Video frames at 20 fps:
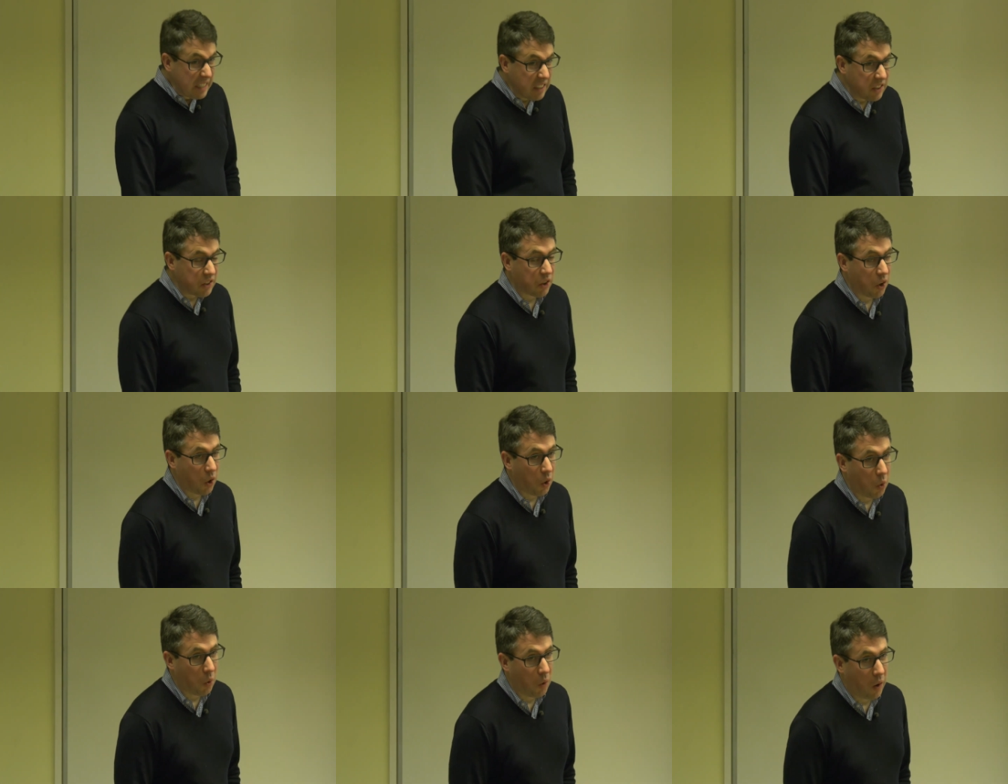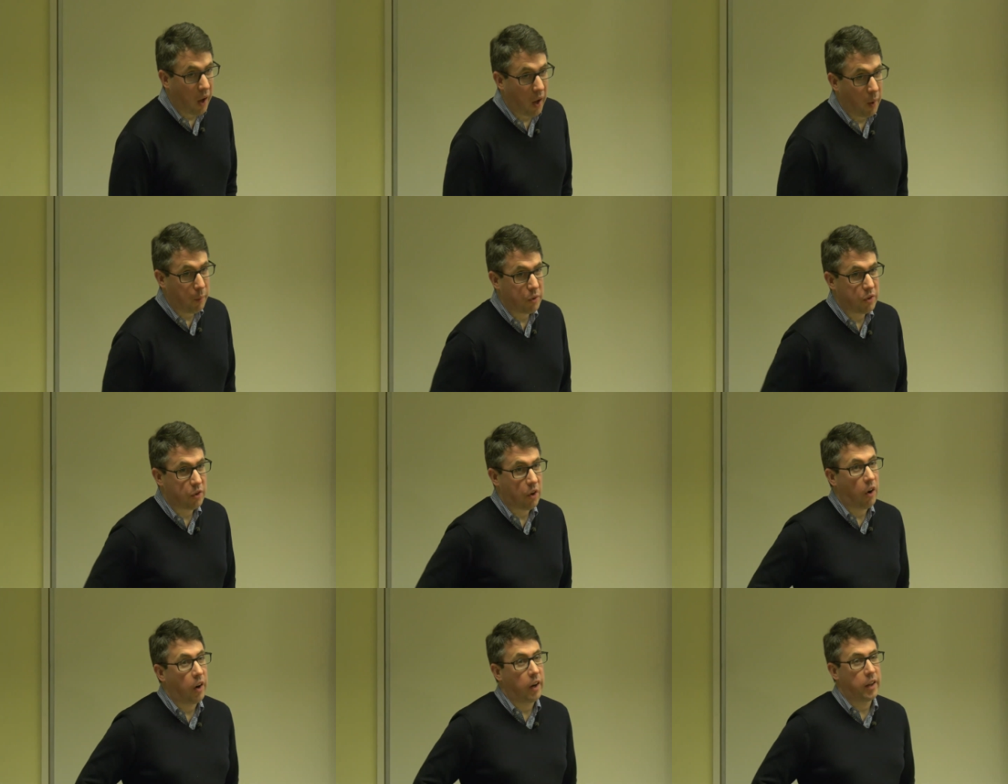So I'm
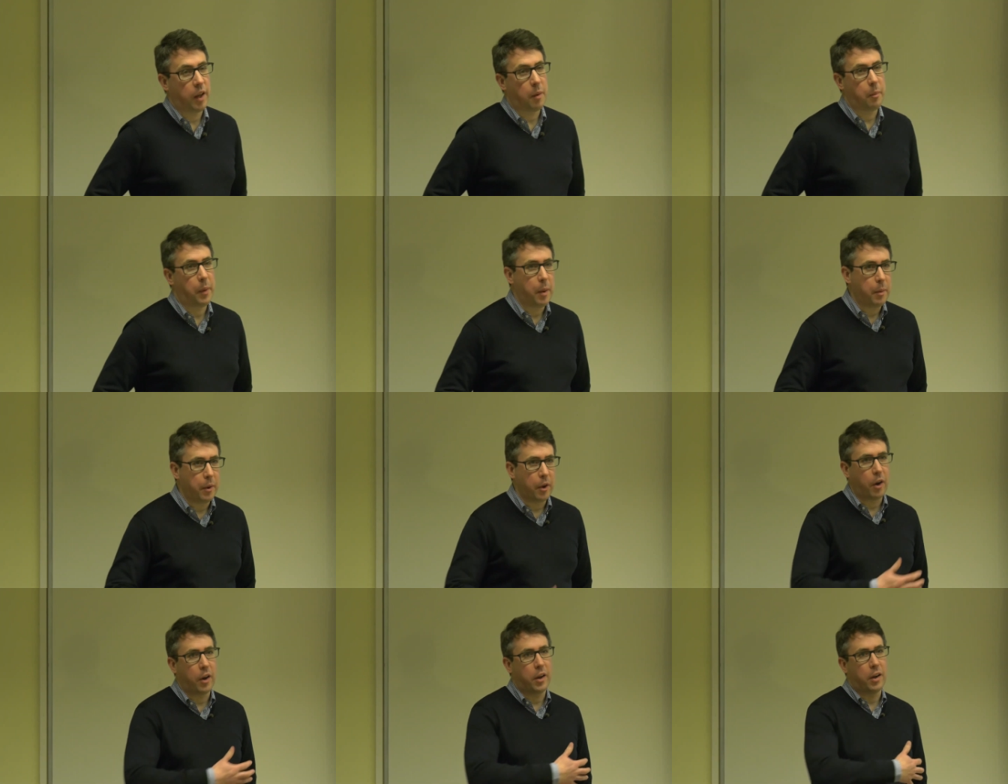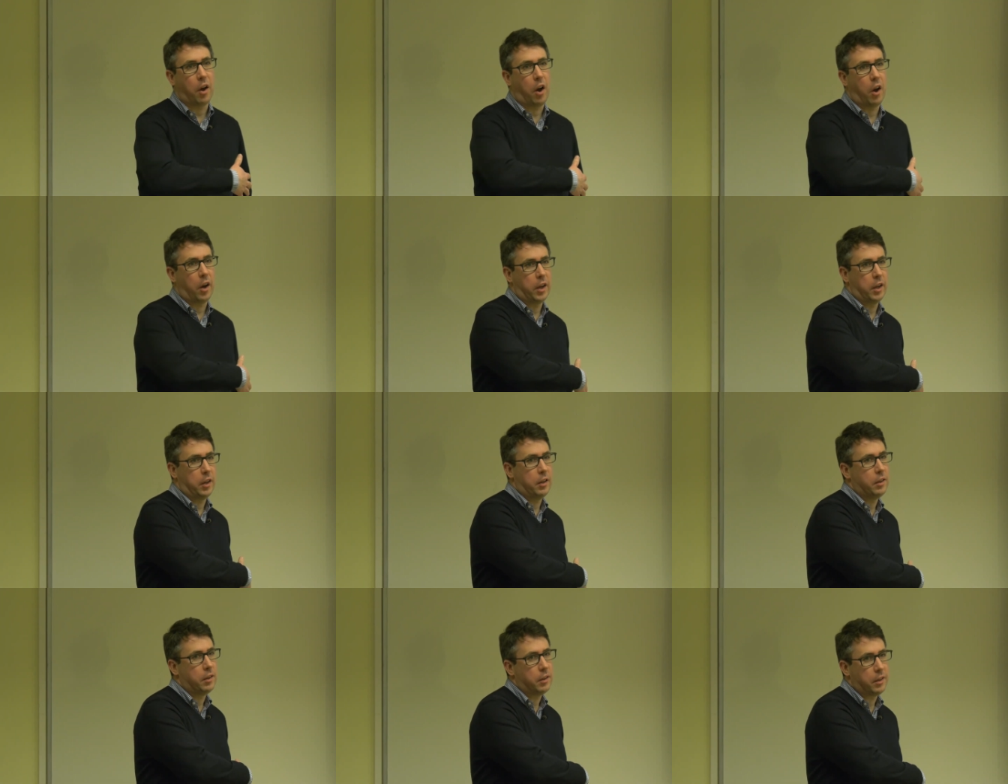sorry that maybe
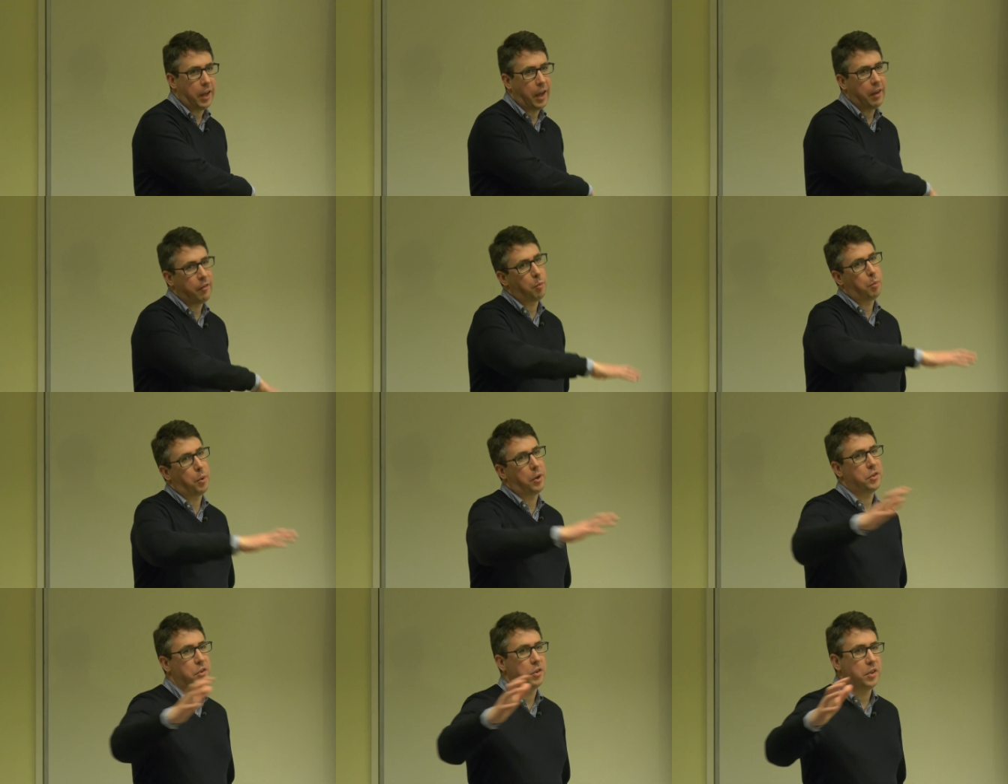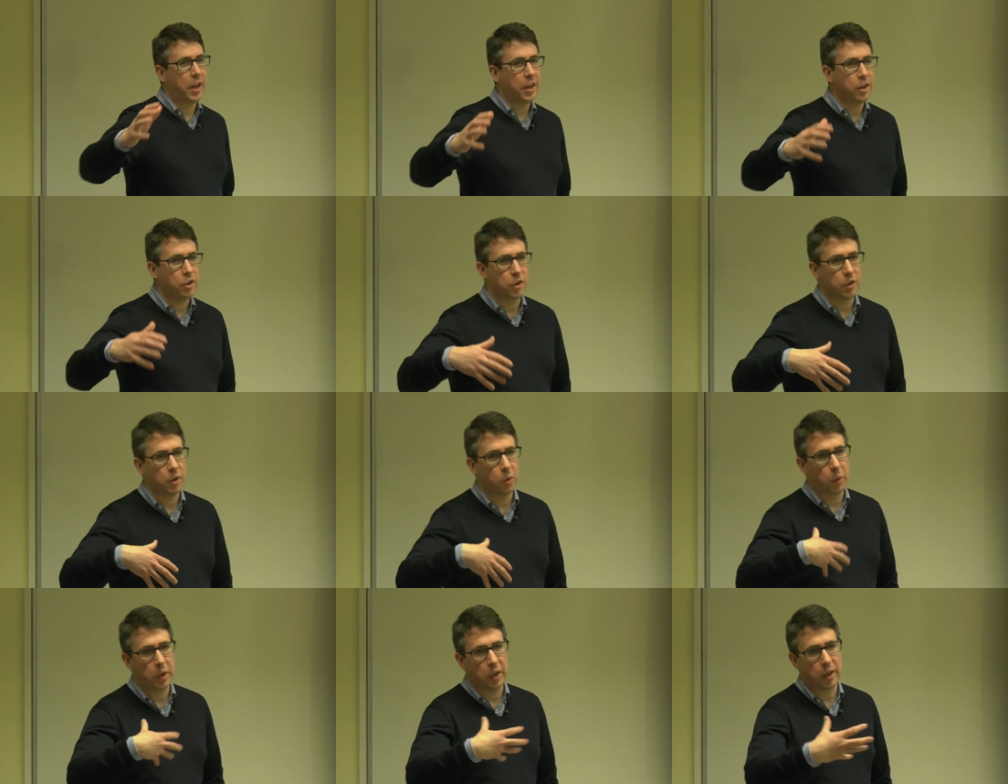I gave a
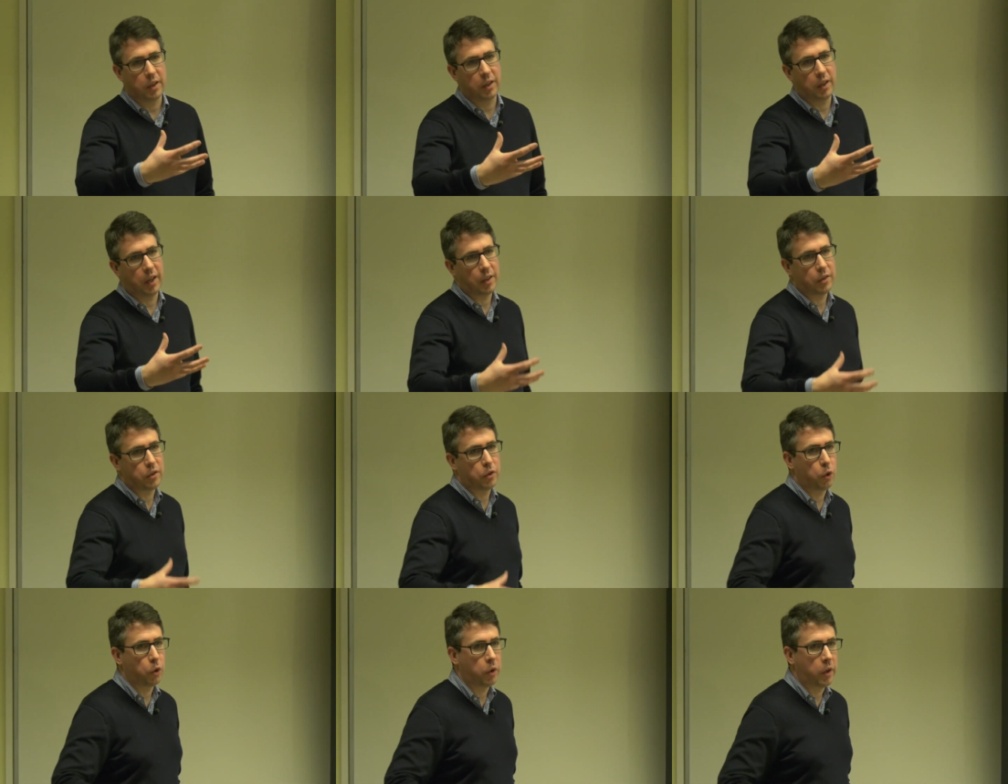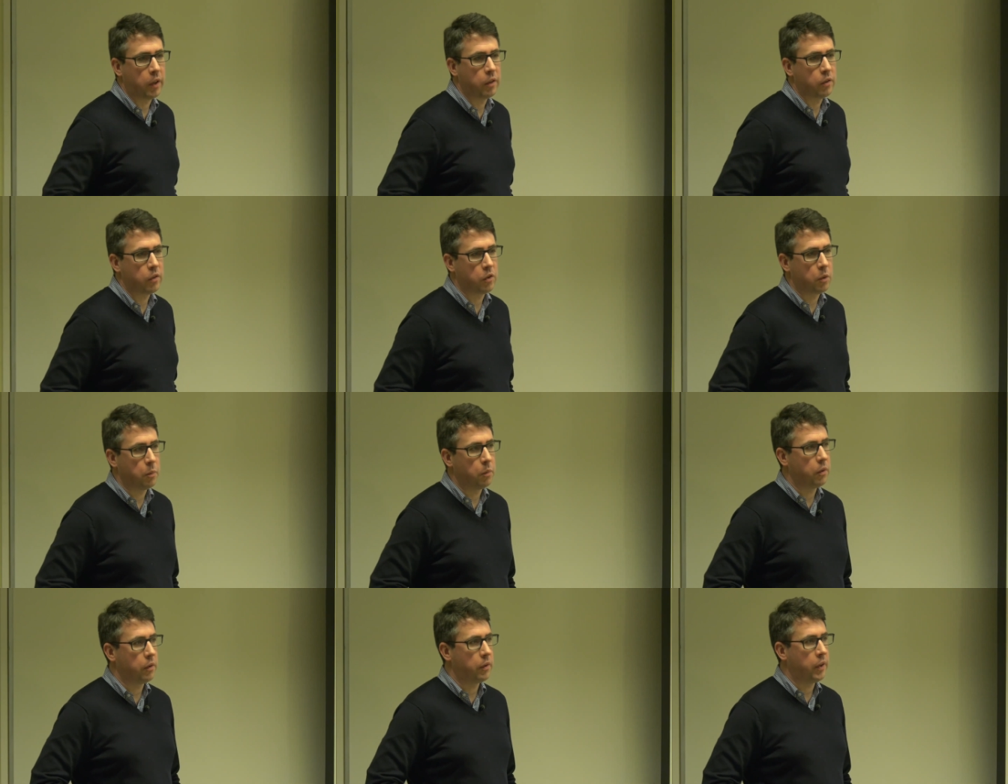presentation and we didn't get stuck into
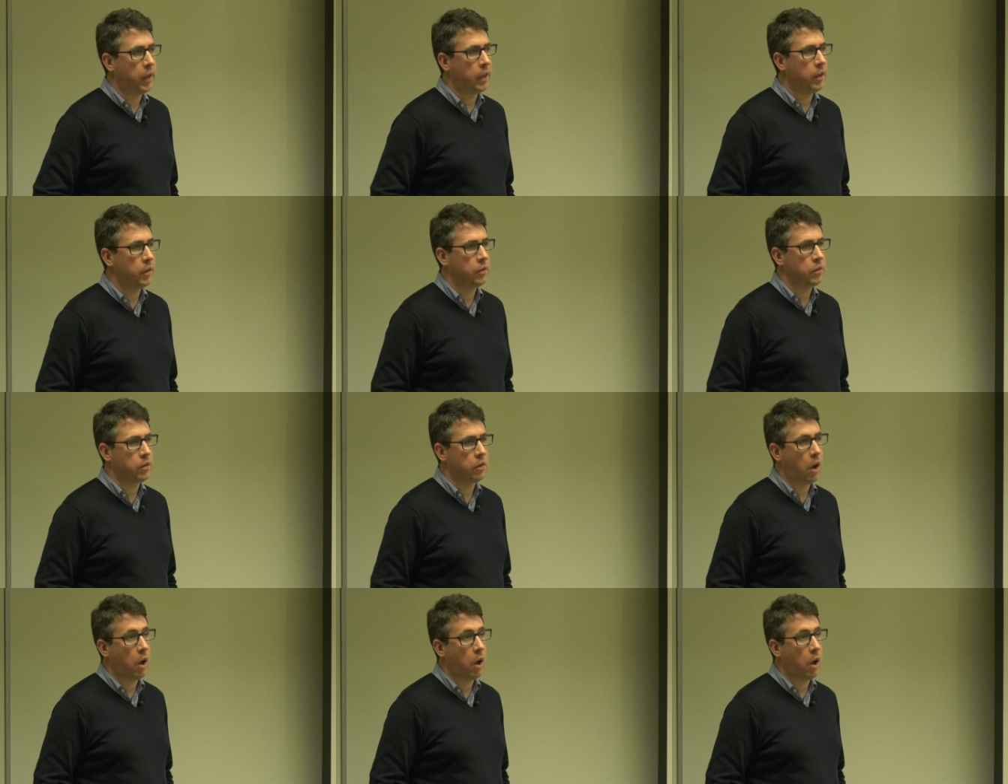some of the things.